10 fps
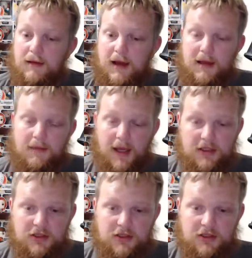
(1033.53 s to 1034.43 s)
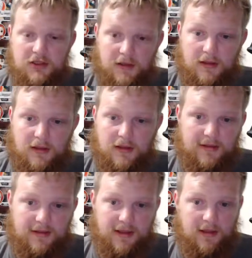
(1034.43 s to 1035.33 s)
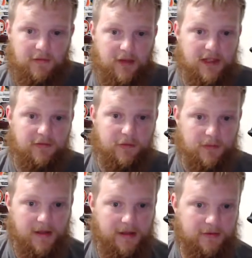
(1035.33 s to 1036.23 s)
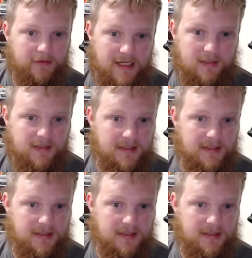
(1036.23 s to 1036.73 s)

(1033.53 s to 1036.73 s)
imagine, of anything, of any form of entertainment.